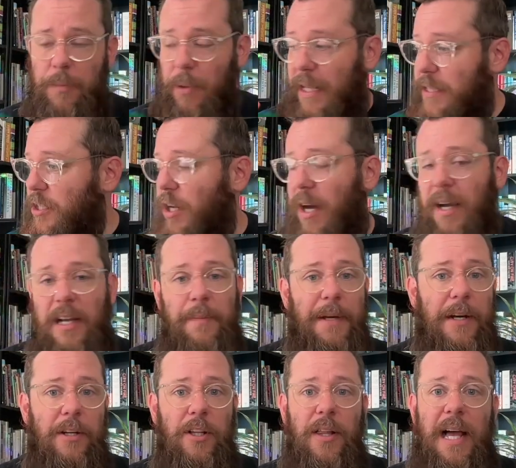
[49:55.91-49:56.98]
Let's talk
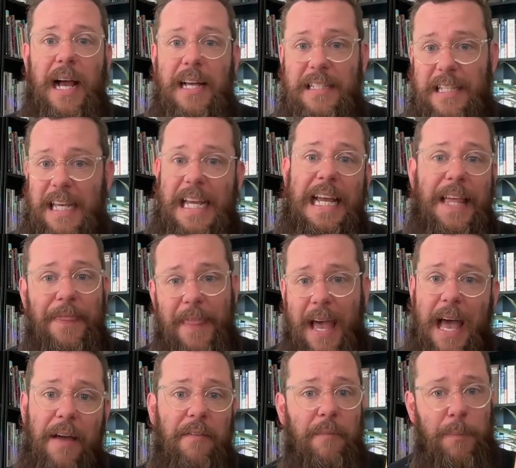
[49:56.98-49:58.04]
about class in
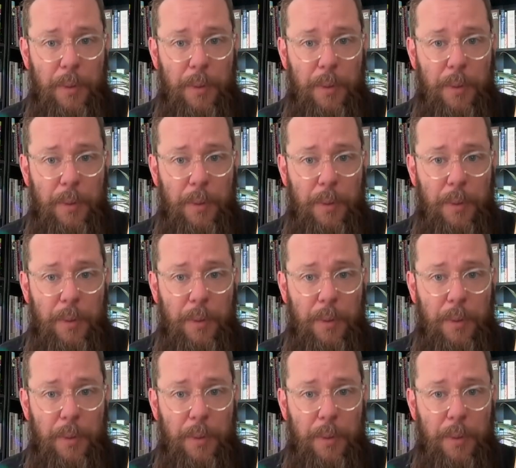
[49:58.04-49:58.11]
that